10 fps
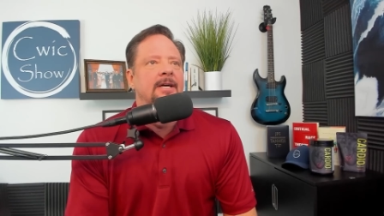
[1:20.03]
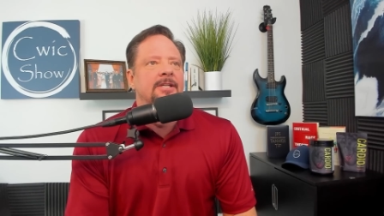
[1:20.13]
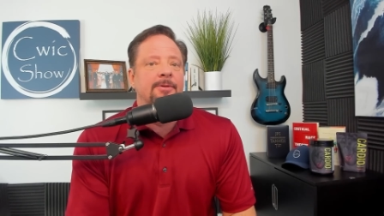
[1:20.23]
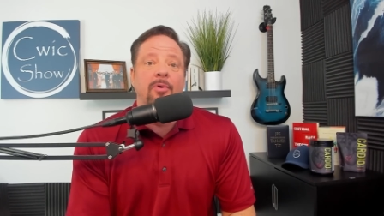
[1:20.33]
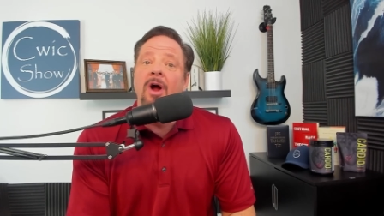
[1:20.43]

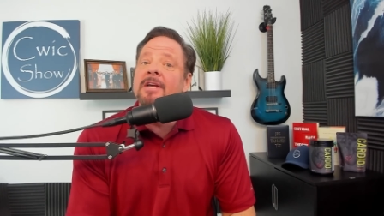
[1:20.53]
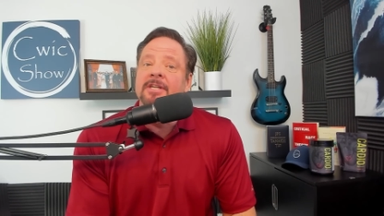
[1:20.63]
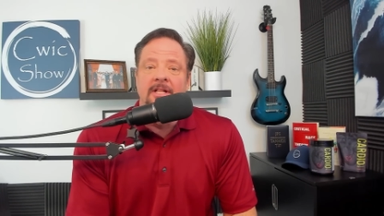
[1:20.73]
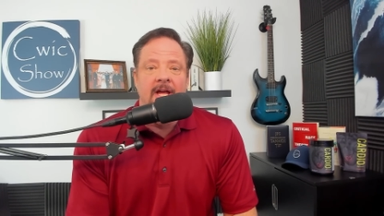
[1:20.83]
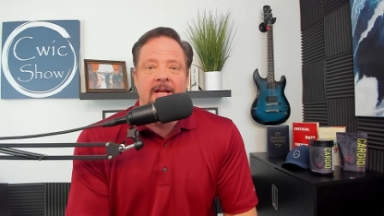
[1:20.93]

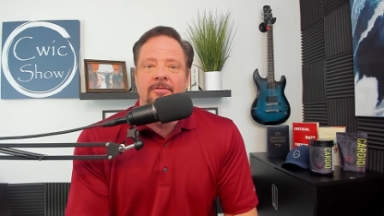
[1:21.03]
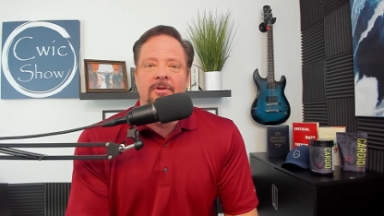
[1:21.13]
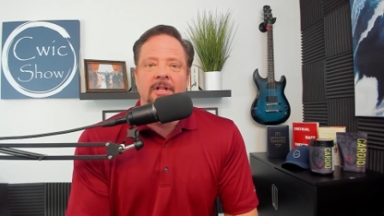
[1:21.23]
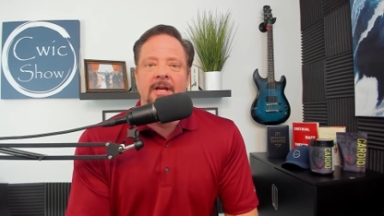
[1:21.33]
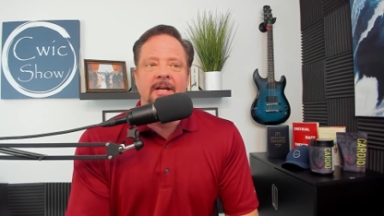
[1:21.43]
Surprisingly,
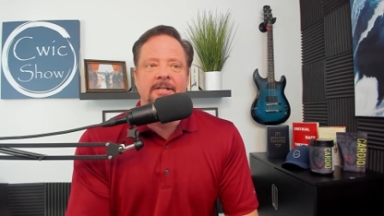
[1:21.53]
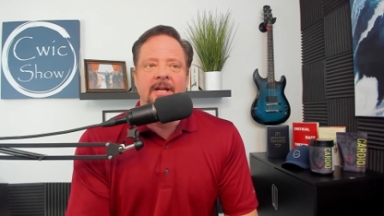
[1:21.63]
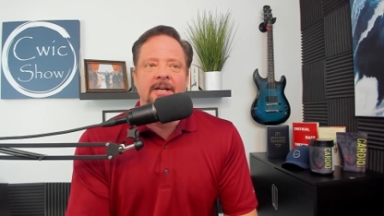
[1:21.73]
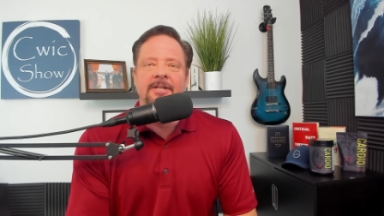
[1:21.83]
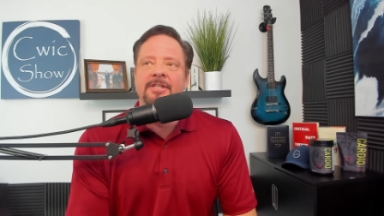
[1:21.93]
really,
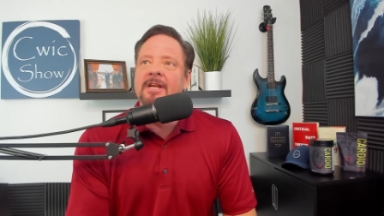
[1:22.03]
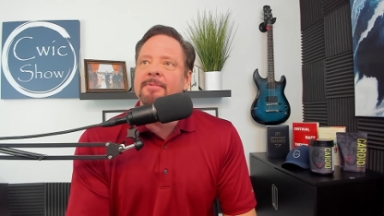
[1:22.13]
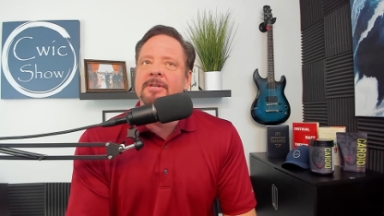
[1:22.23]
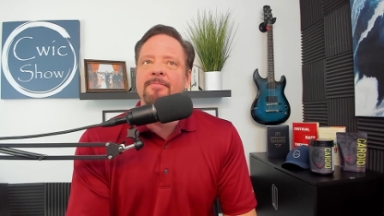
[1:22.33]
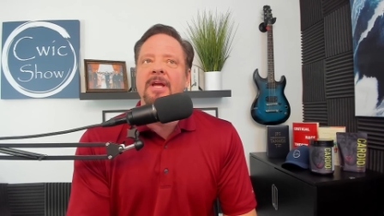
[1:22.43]
it seems
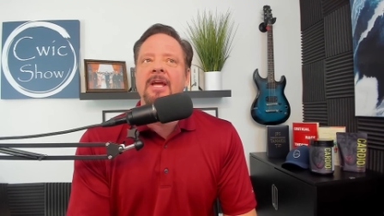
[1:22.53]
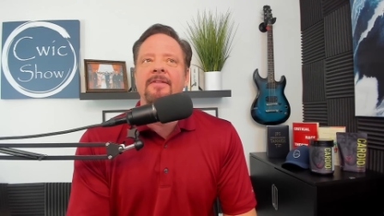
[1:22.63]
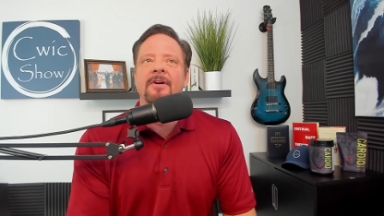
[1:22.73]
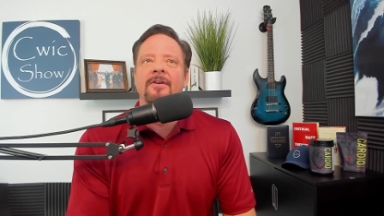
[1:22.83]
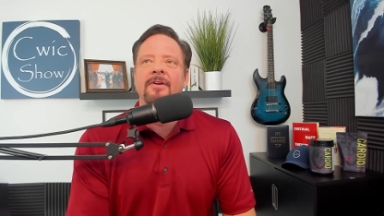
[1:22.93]
to be
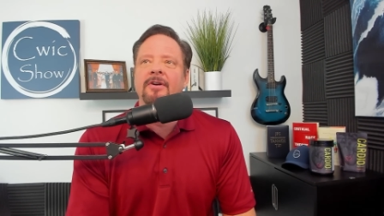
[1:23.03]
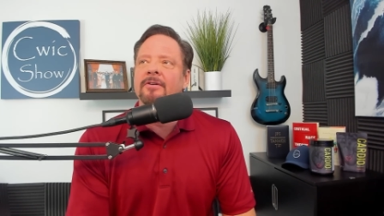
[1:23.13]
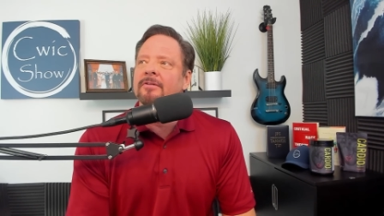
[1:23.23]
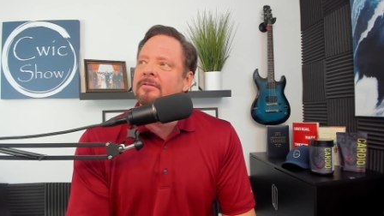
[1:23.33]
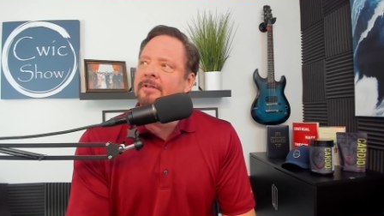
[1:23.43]

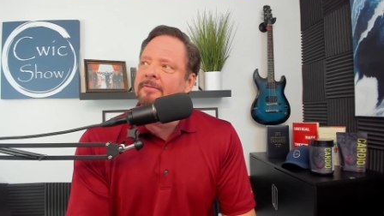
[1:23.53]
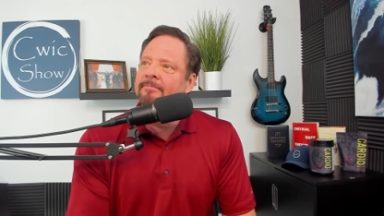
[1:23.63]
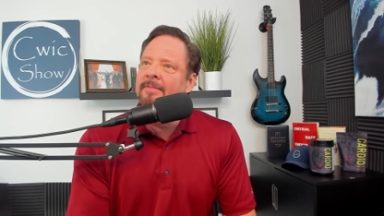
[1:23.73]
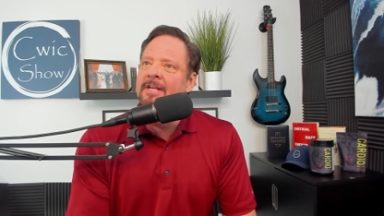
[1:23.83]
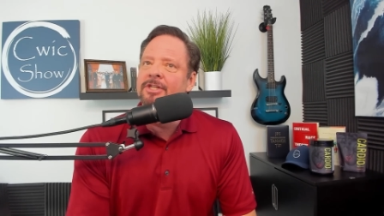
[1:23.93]
their
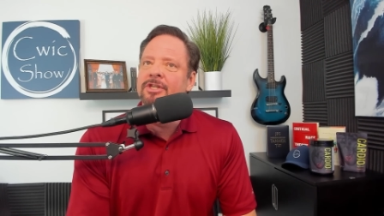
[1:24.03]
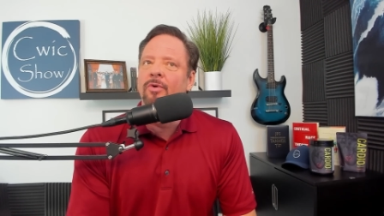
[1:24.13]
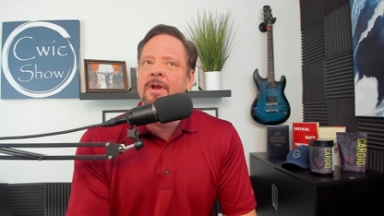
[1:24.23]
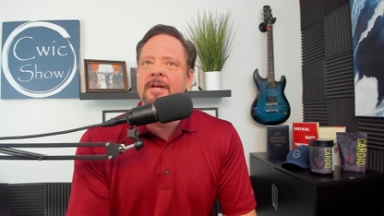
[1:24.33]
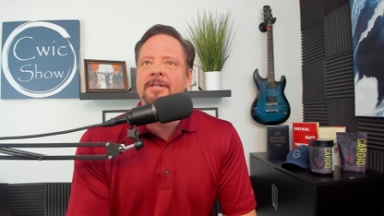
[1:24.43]

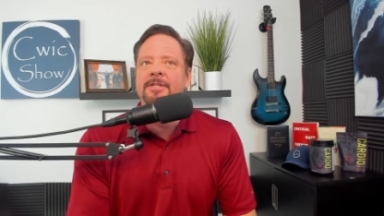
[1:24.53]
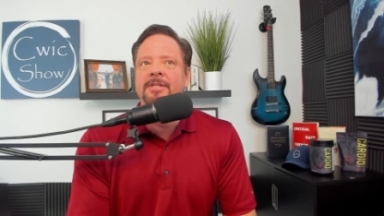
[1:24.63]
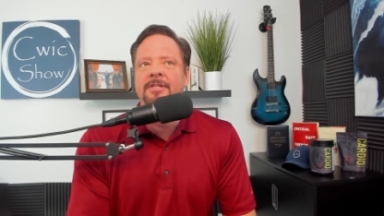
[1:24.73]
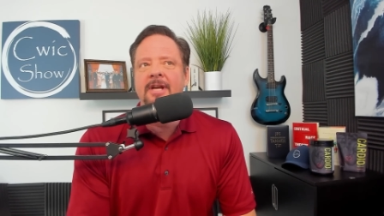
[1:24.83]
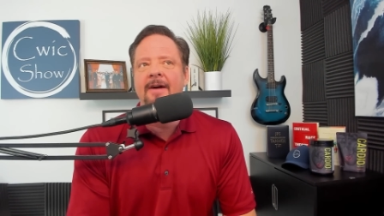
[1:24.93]

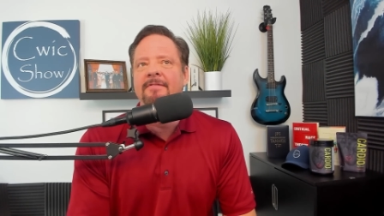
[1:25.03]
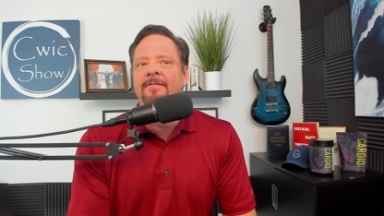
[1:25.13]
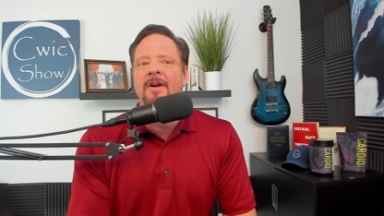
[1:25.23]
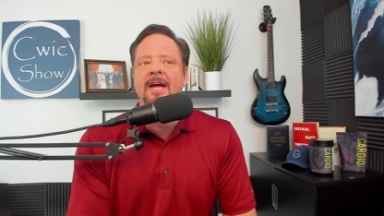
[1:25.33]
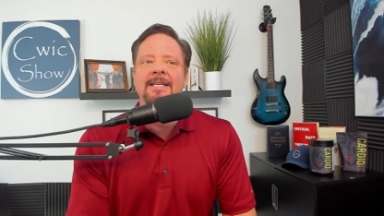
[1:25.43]
historians have
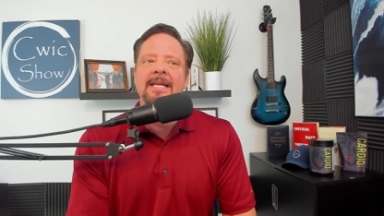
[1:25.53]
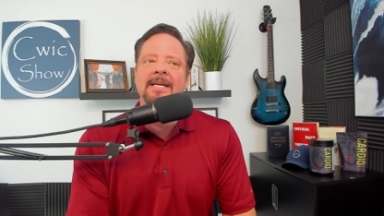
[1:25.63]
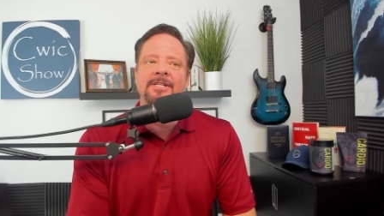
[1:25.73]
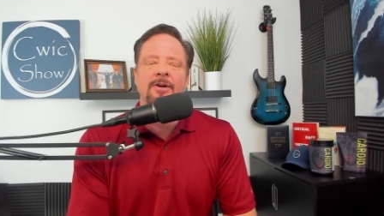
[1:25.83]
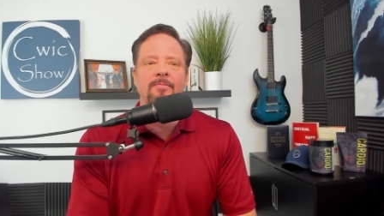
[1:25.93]
different
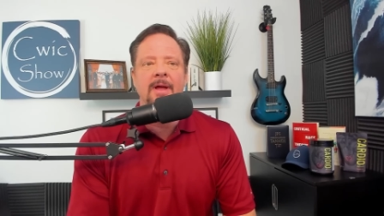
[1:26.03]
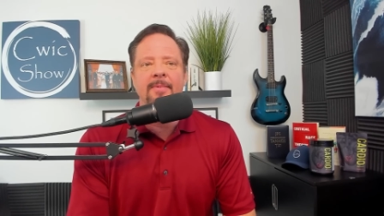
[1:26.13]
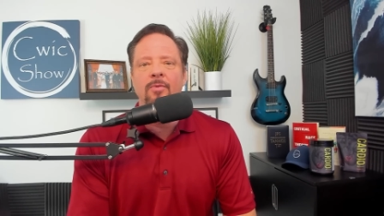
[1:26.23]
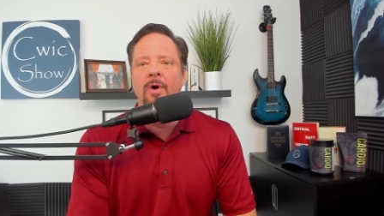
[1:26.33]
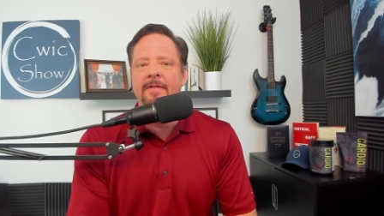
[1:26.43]
ideas on
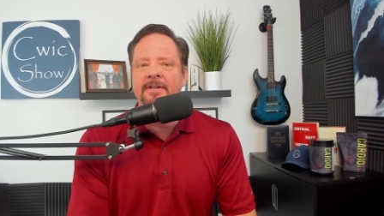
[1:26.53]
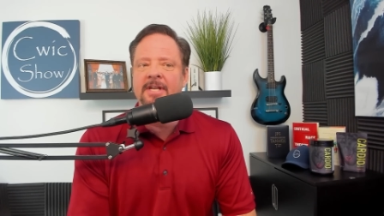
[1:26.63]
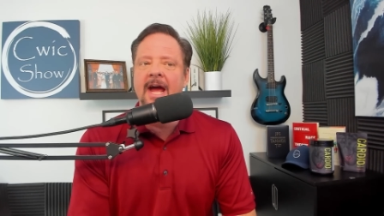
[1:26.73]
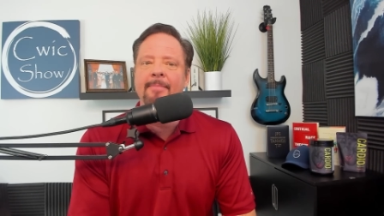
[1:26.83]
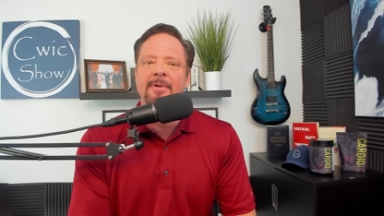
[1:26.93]
maybe why this
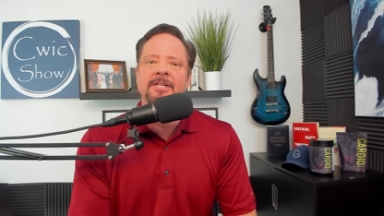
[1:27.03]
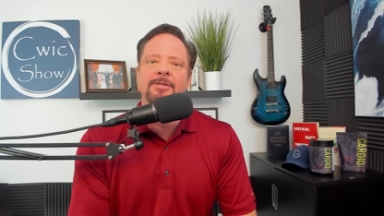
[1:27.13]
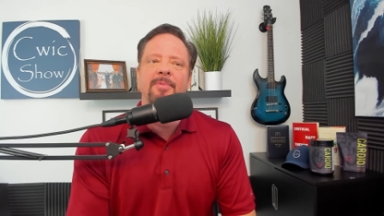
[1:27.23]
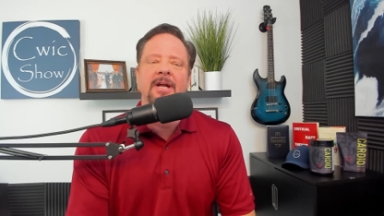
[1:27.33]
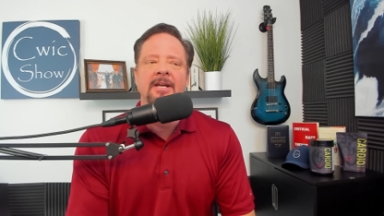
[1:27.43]
happens,
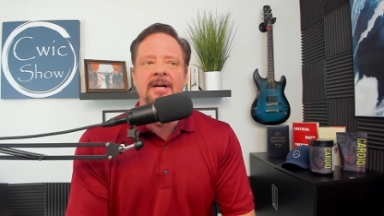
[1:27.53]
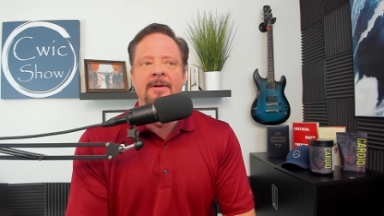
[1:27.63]
but